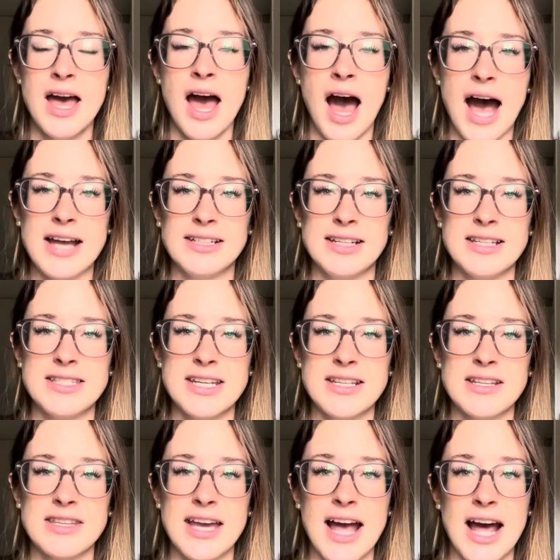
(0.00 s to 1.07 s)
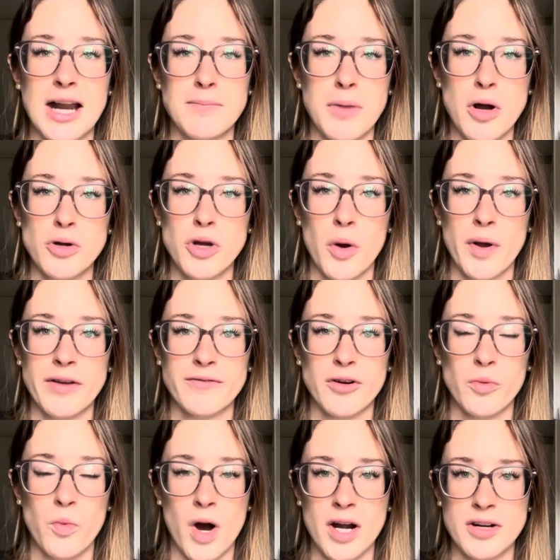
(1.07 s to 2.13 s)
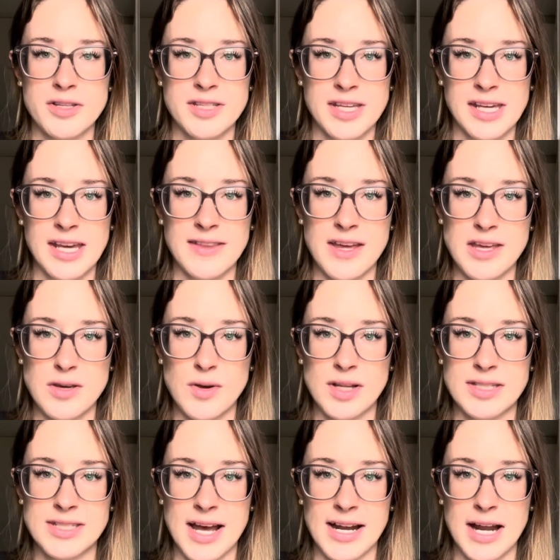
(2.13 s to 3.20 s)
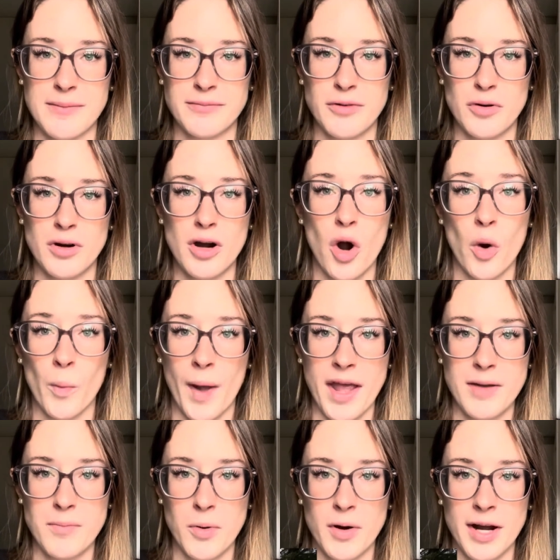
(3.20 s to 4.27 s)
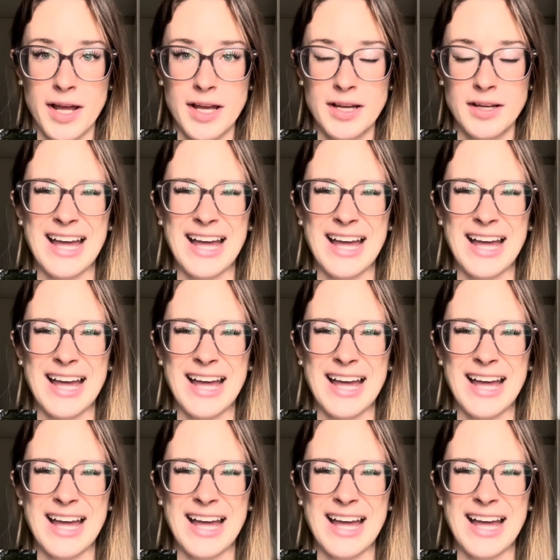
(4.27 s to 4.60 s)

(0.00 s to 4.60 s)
I did see that they had a boat going for water skiing that you could sign up for, or wakeboarding.